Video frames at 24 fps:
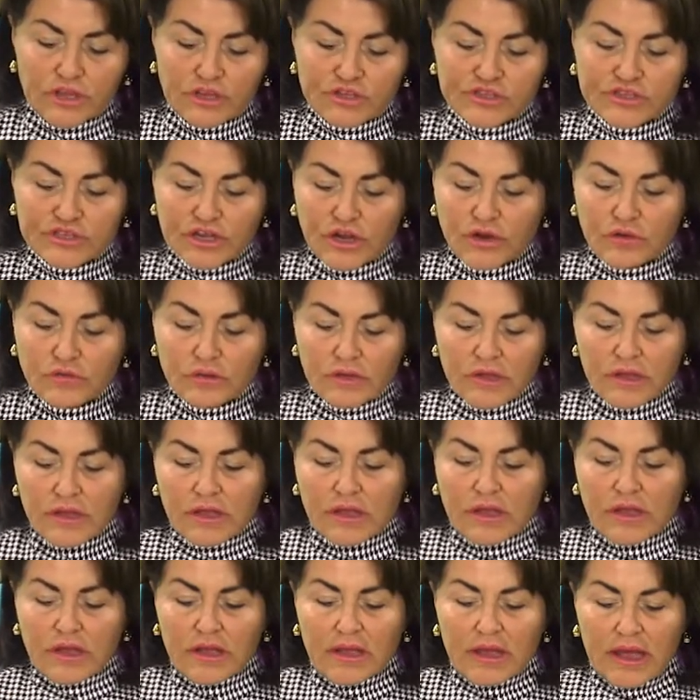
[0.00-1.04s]
So
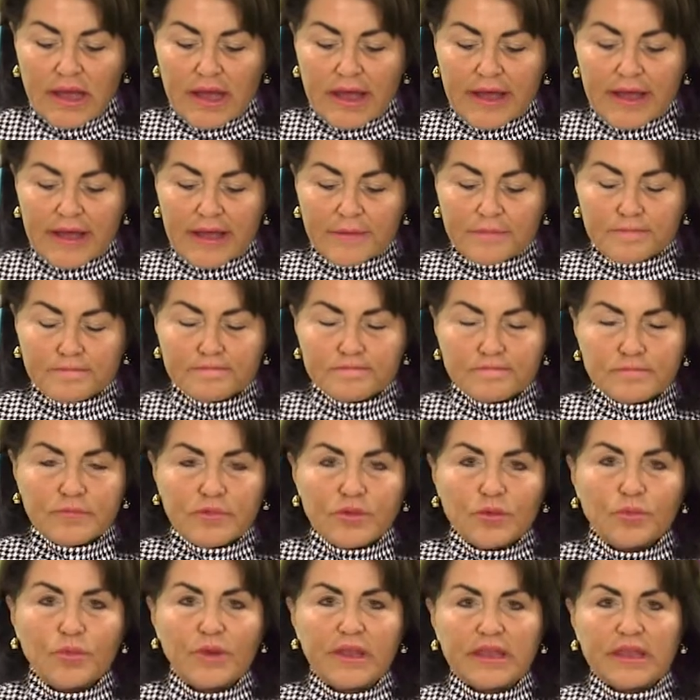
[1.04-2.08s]
um,
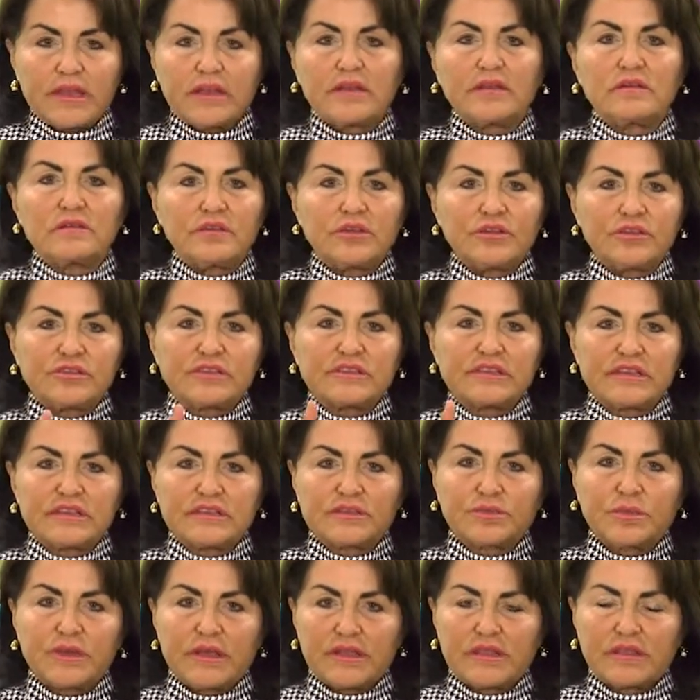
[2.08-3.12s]
we can use
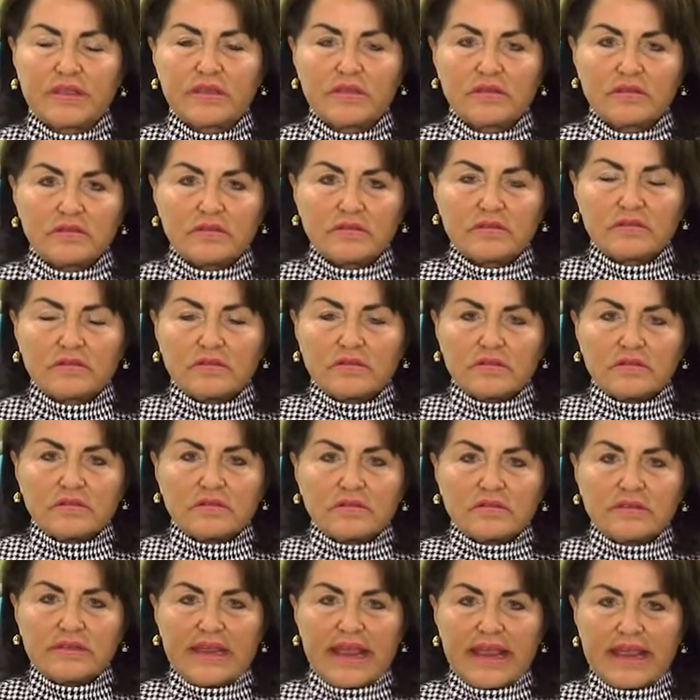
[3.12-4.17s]
this with
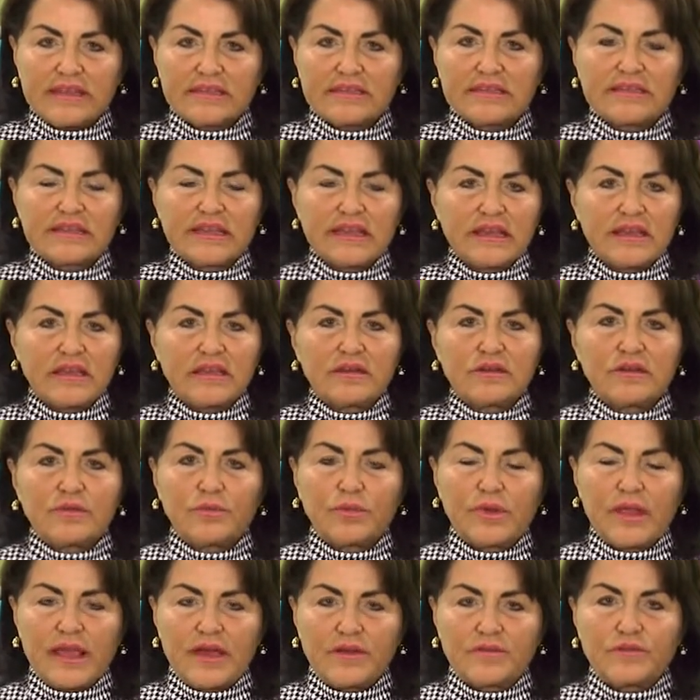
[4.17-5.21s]
tan skin.
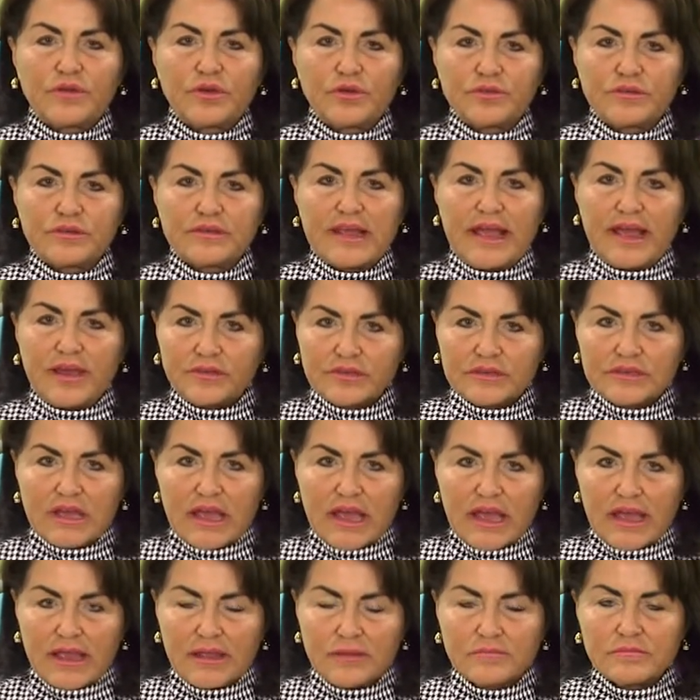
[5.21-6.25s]
We have no
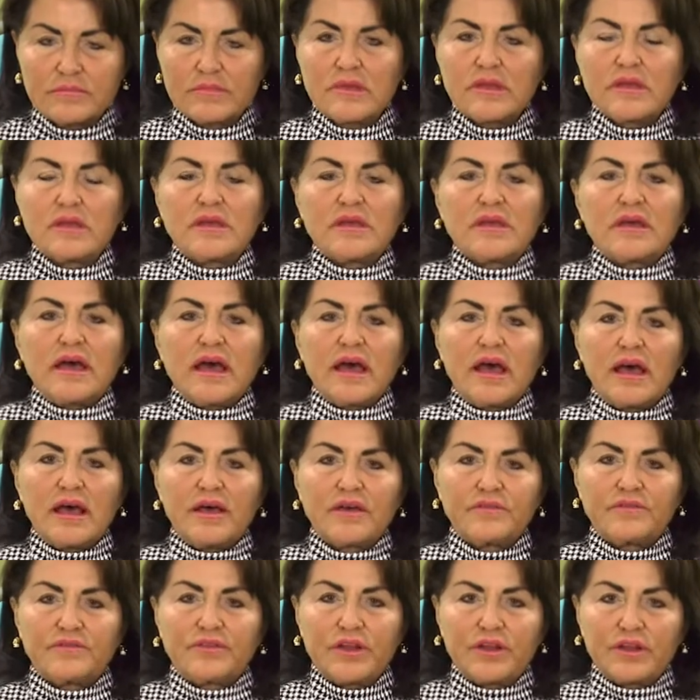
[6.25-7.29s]
downtime,
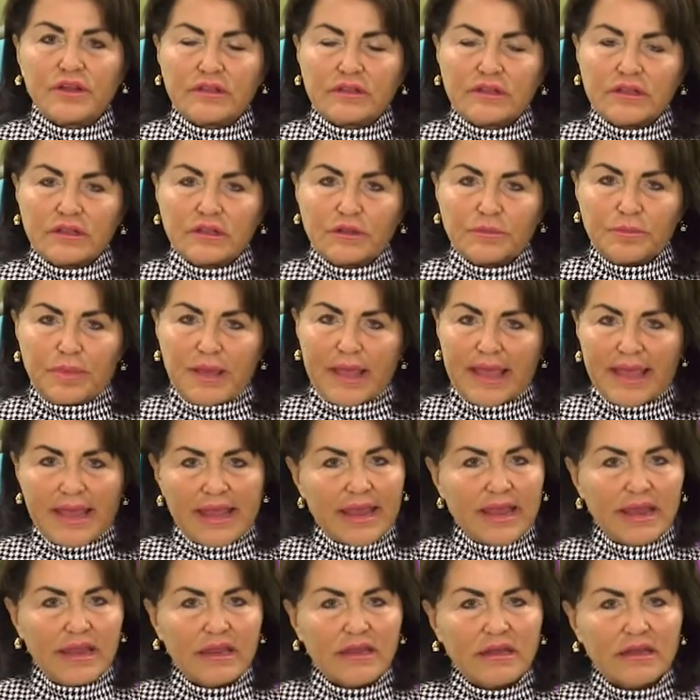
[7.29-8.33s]
uh, very little
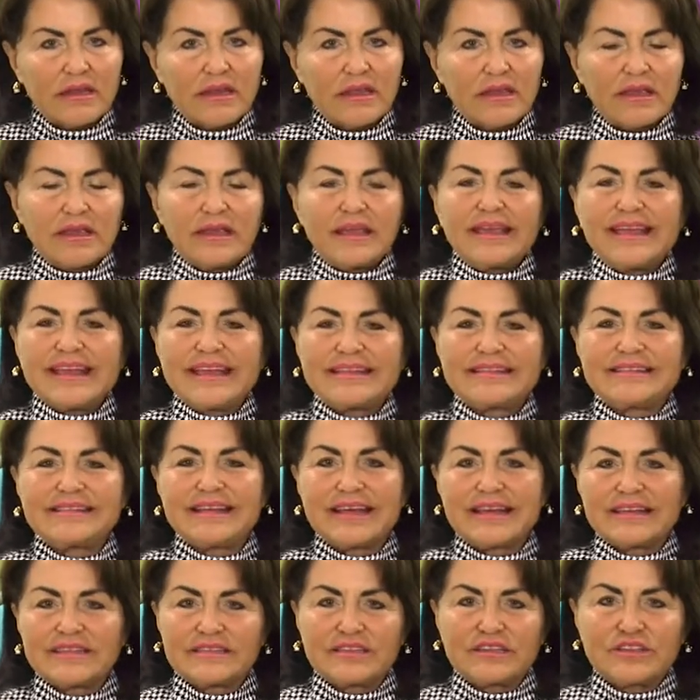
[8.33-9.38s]
pain. It
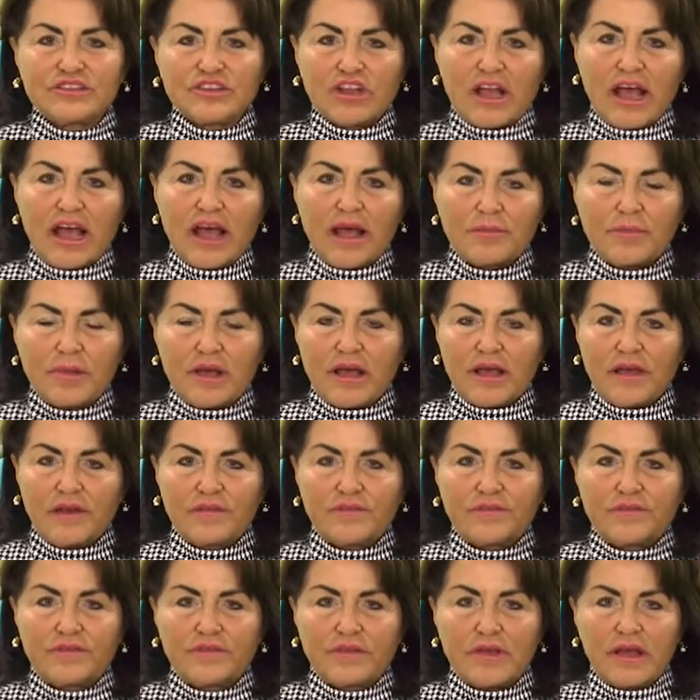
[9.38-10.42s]
does the job
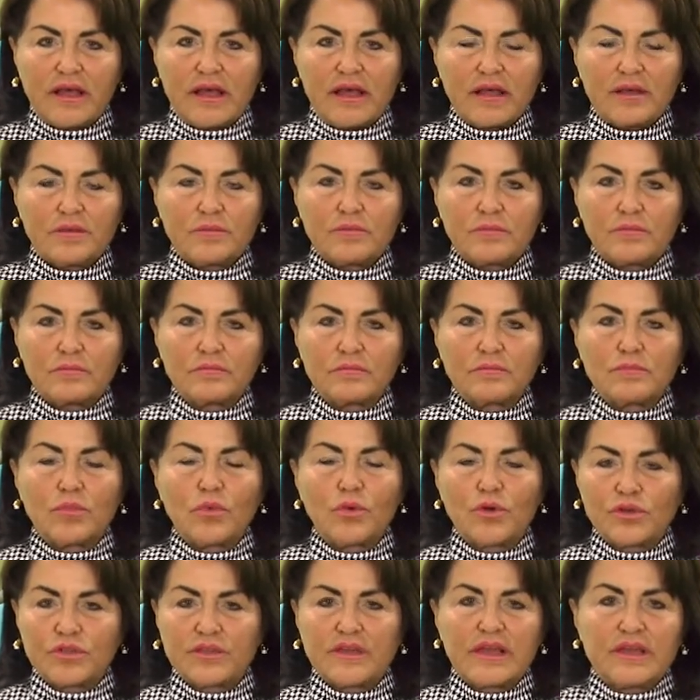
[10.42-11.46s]
of uh,
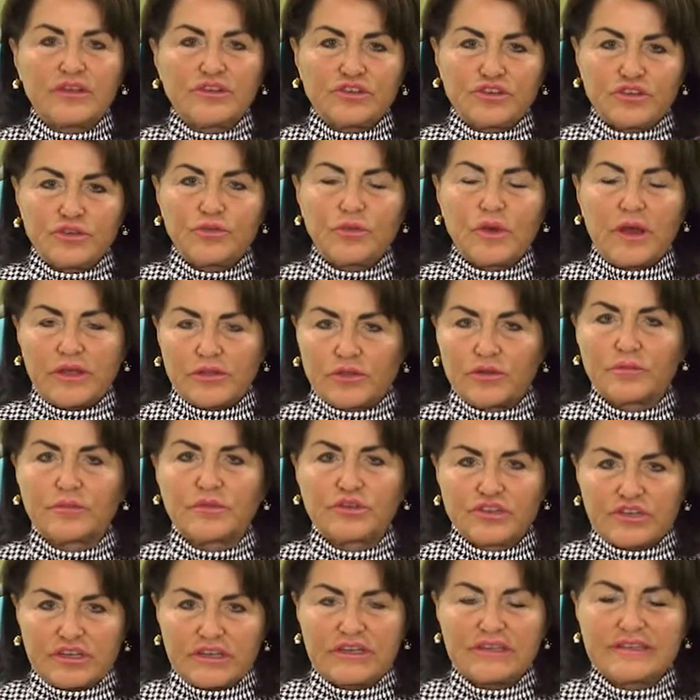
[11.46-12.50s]
more than two other
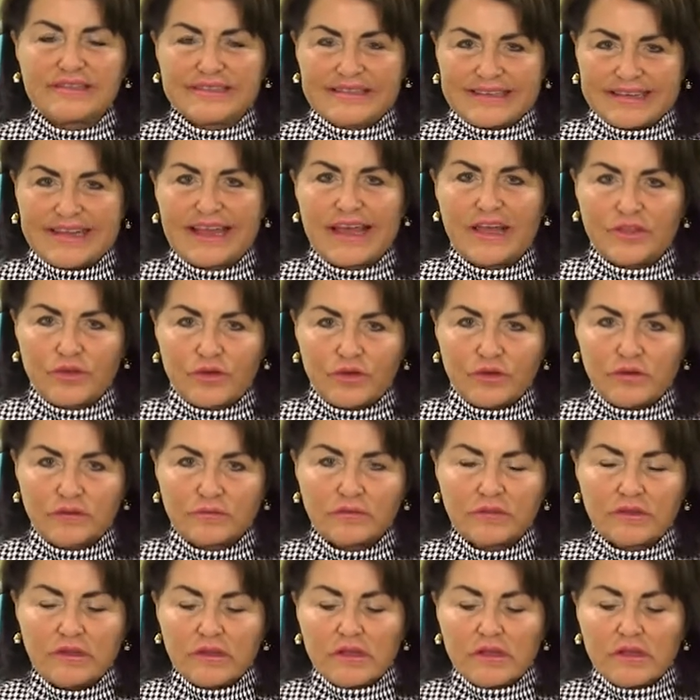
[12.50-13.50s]
machines together.